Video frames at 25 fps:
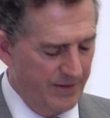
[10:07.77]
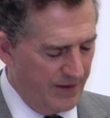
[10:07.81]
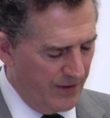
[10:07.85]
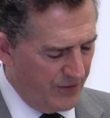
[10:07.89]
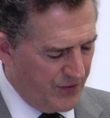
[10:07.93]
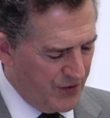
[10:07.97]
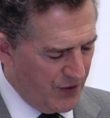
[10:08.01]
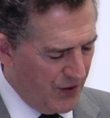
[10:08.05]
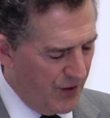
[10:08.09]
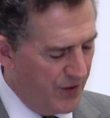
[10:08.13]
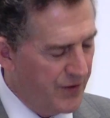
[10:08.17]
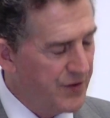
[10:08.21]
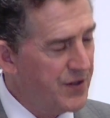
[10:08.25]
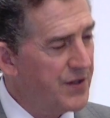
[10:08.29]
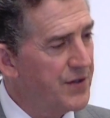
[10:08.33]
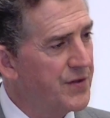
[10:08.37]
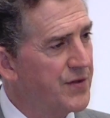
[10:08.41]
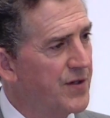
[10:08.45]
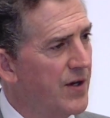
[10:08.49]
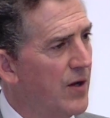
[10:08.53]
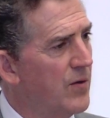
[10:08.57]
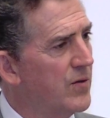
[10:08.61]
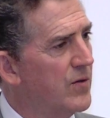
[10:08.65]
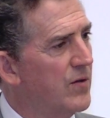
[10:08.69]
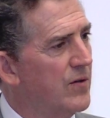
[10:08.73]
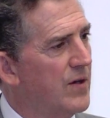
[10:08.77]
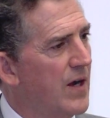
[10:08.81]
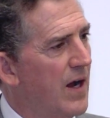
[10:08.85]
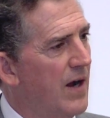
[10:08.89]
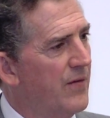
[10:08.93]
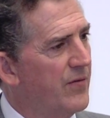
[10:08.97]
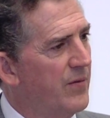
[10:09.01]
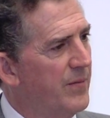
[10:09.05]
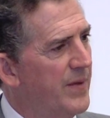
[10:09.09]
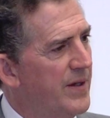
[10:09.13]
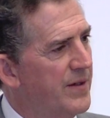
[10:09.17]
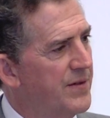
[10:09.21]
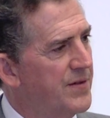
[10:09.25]
their churches, local
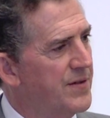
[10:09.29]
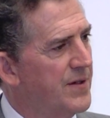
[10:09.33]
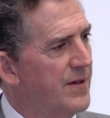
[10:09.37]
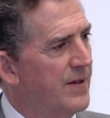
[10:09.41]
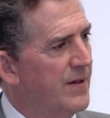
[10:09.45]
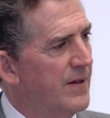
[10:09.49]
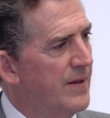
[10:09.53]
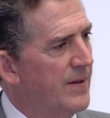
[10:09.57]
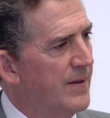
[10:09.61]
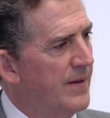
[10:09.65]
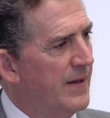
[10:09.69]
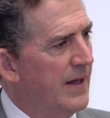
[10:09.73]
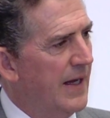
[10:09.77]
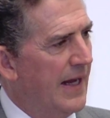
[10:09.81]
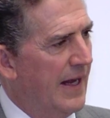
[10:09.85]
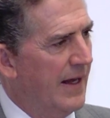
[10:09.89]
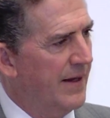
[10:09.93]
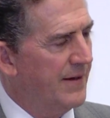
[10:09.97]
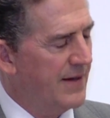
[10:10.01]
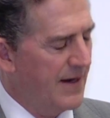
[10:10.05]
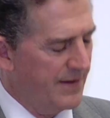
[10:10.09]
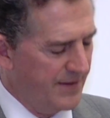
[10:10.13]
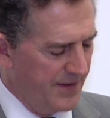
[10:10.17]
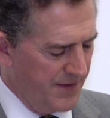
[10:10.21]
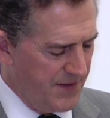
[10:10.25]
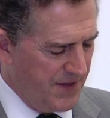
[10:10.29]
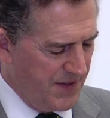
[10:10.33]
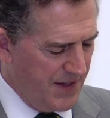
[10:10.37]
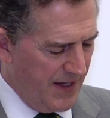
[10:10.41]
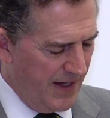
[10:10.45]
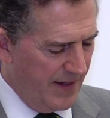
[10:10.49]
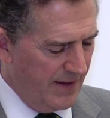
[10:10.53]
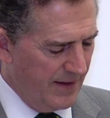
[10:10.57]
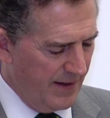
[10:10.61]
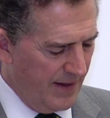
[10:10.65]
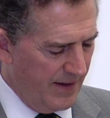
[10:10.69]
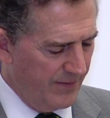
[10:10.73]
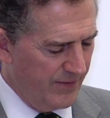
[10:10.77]
governments, and at the
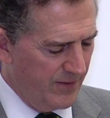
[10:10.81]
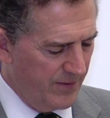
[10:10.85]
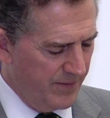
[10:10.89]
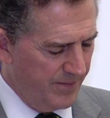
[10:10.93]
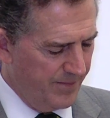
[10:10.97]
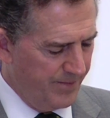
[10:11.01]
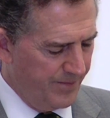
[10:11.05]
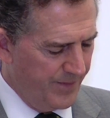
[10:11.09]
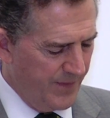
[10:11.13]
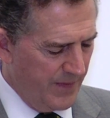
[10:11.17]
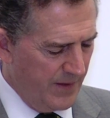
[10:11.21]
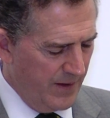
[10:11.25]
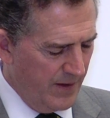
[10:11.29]
state level,